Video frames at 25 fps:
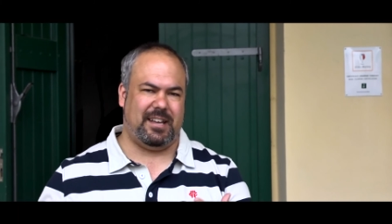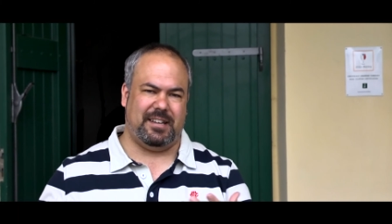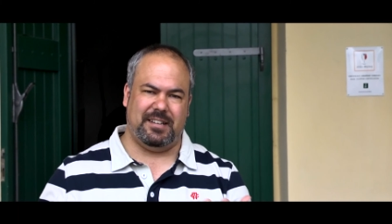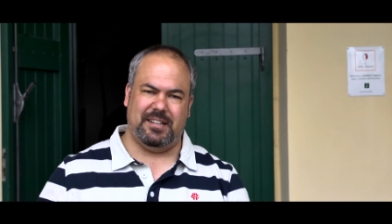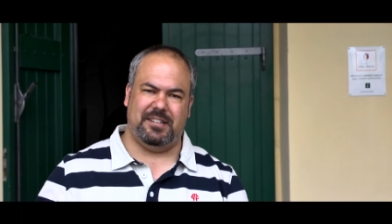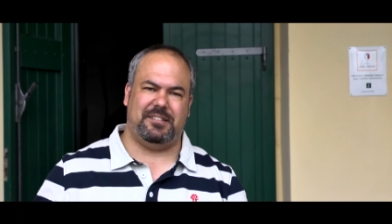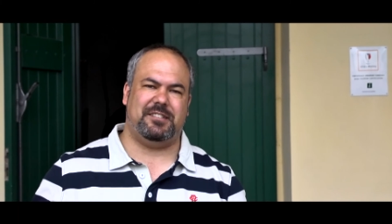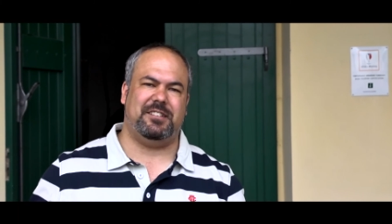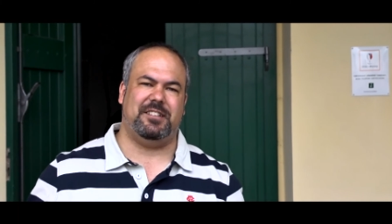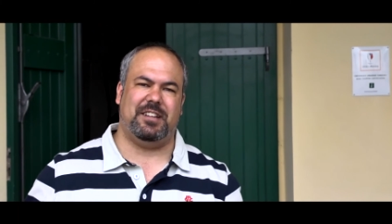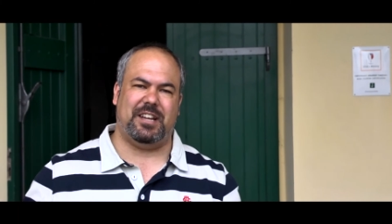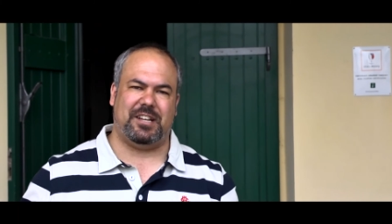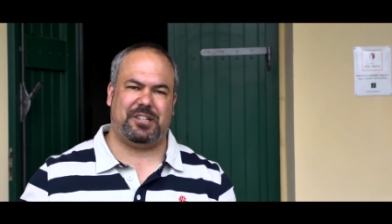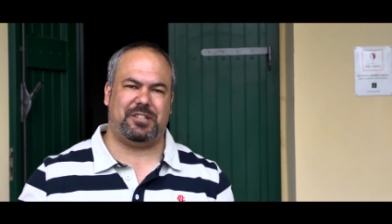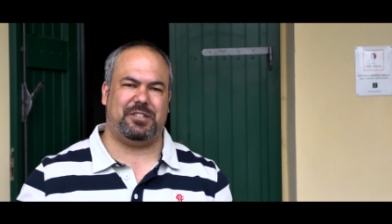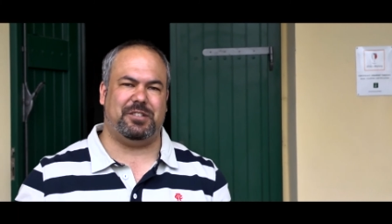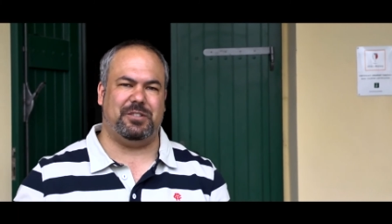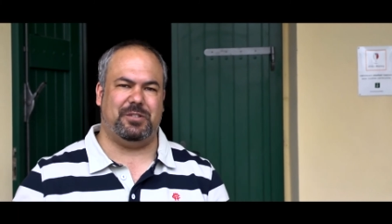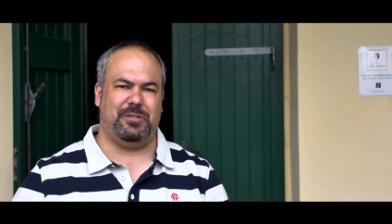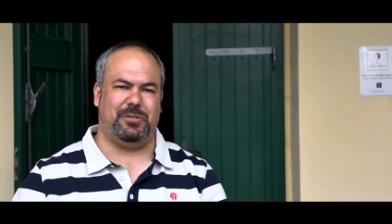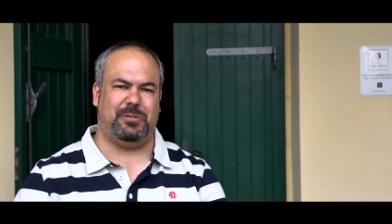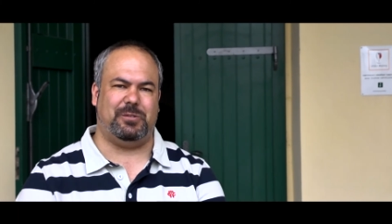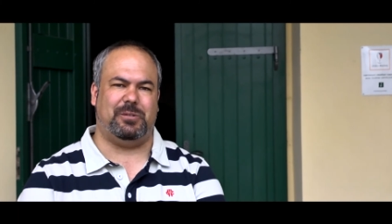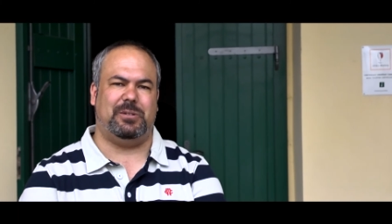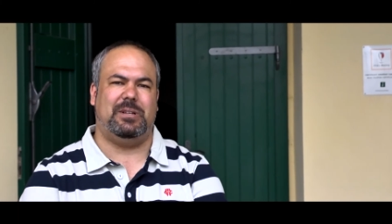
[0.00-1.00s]
an
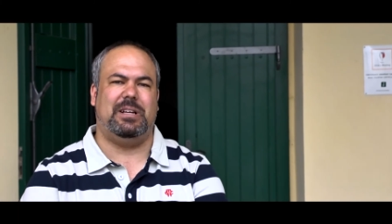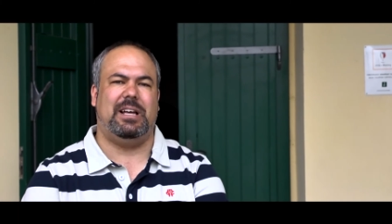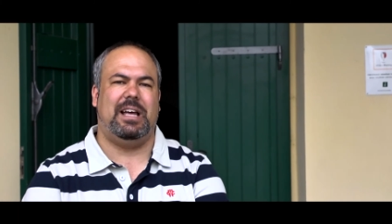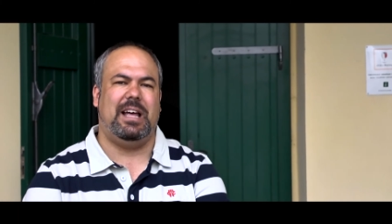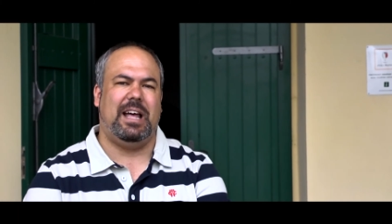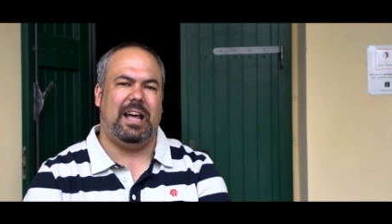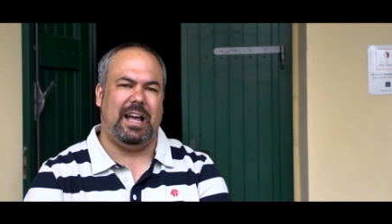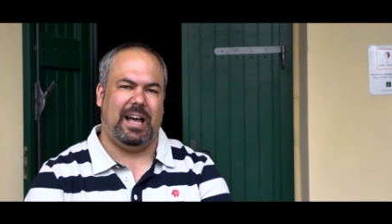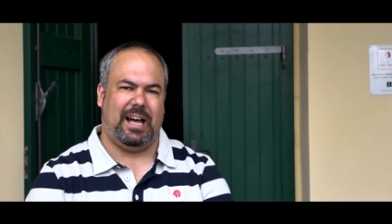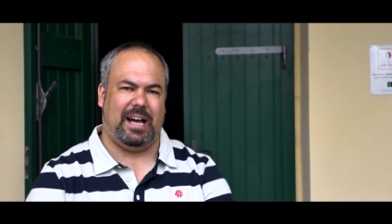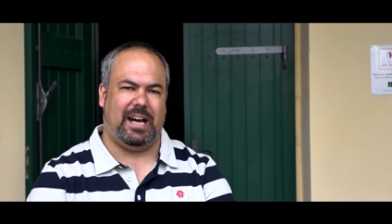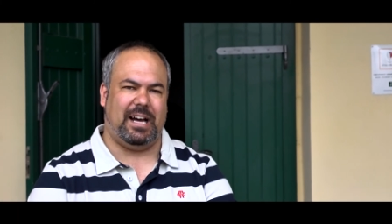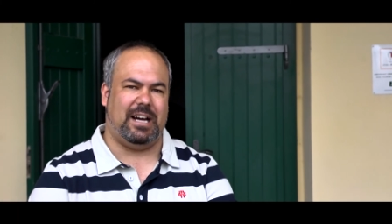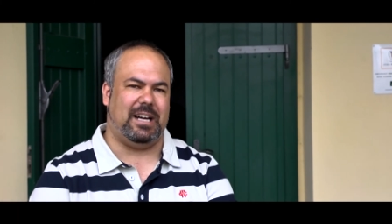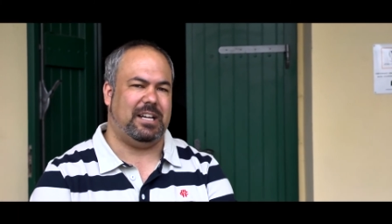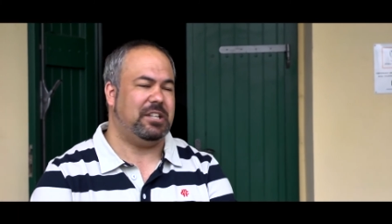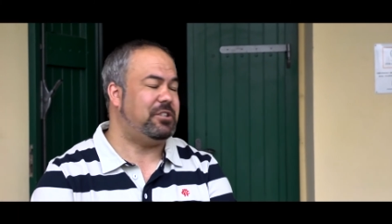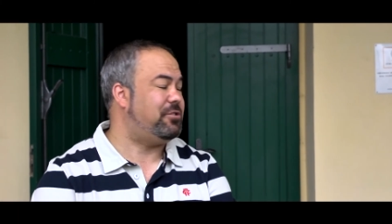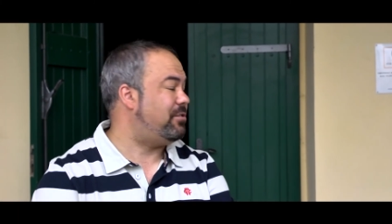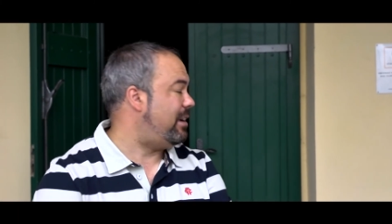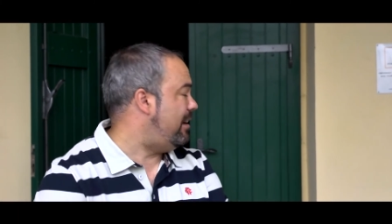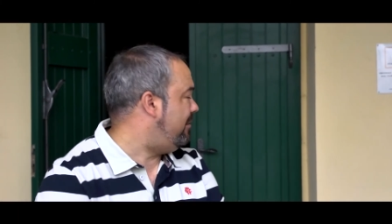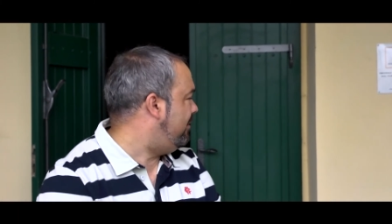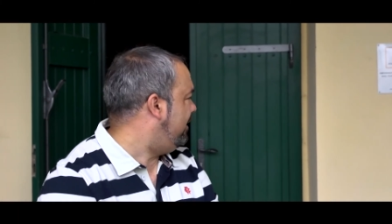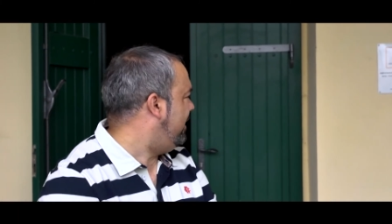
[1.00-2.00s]
international
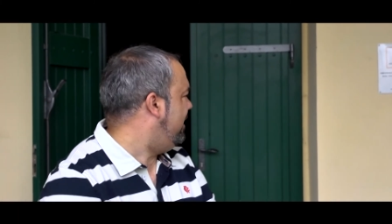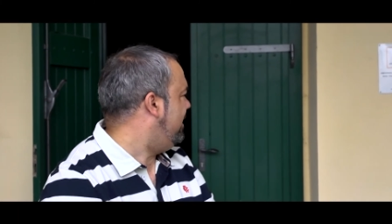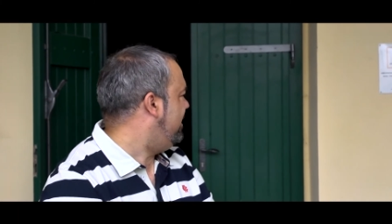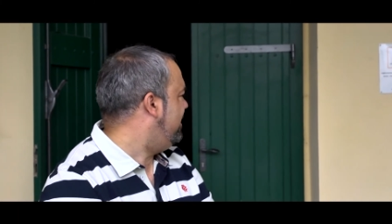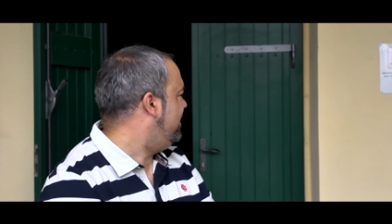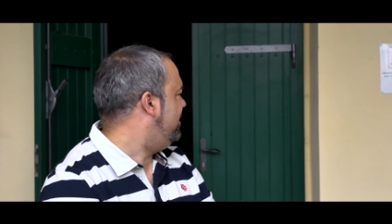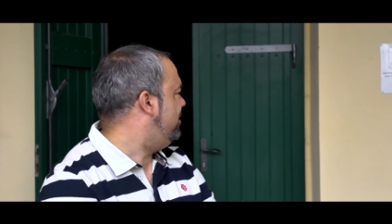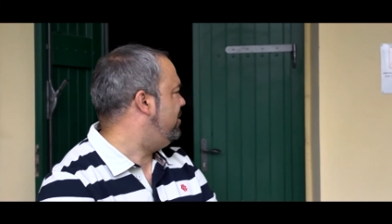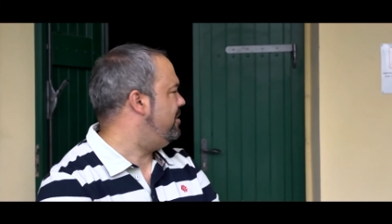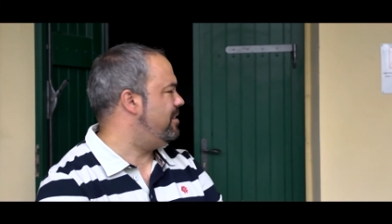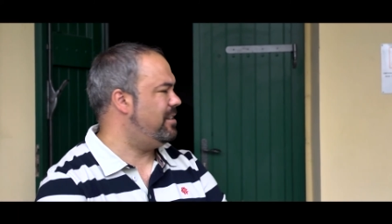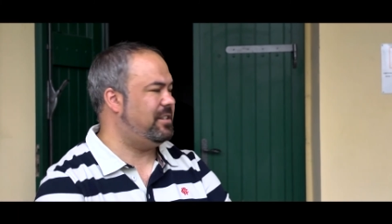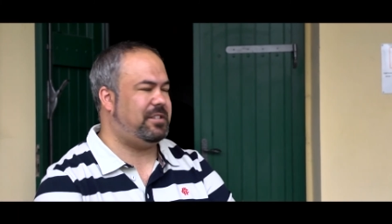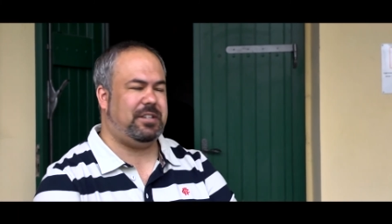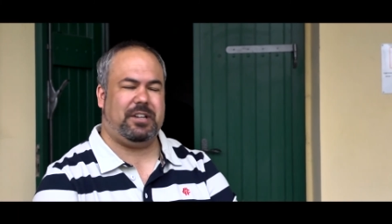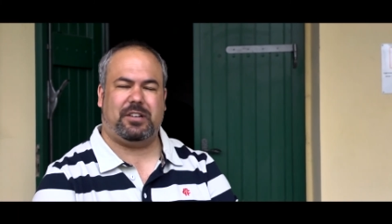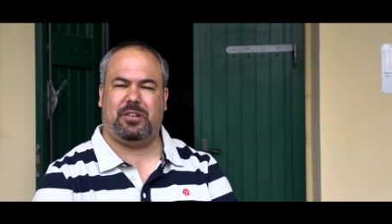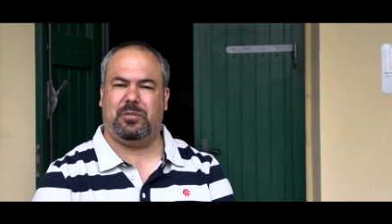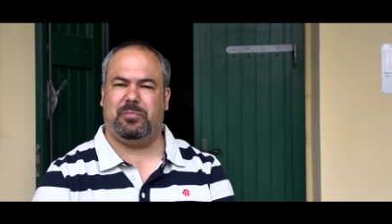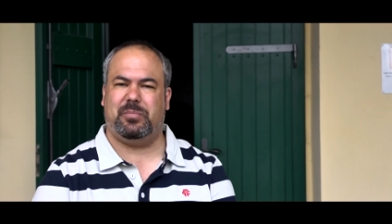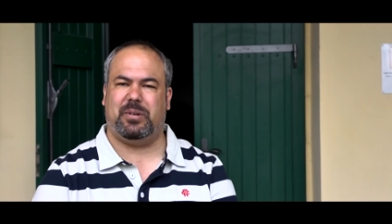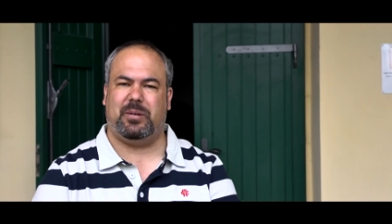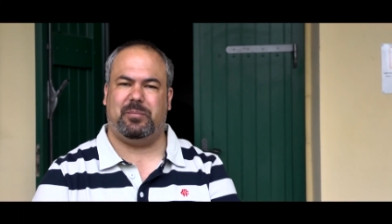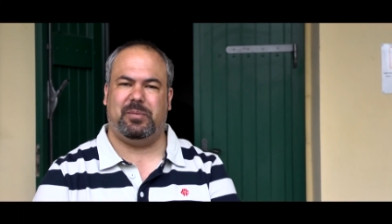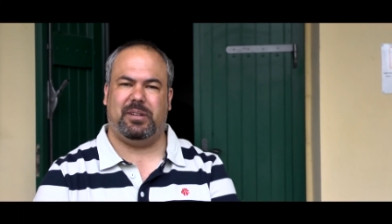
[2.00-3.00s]
traveler to the Czech
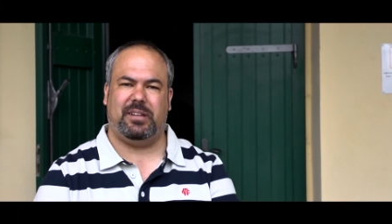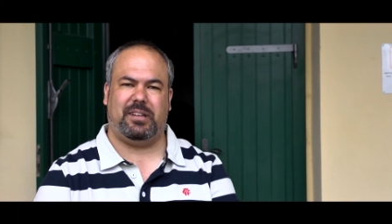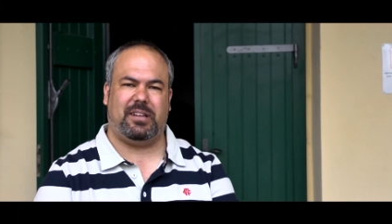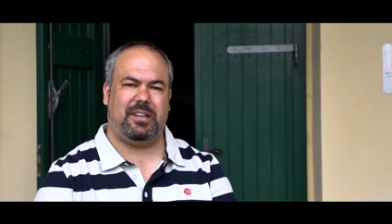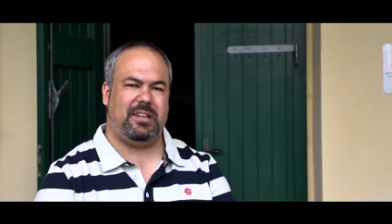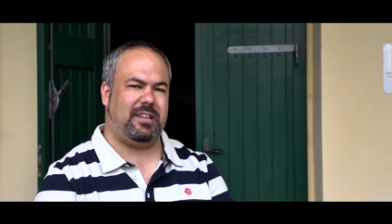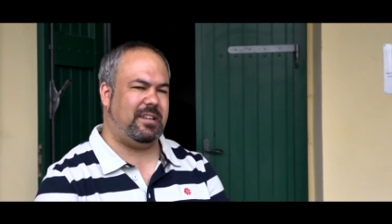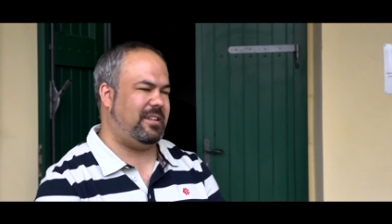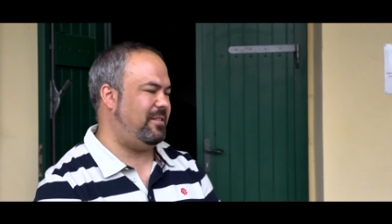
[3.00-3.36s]
Republic,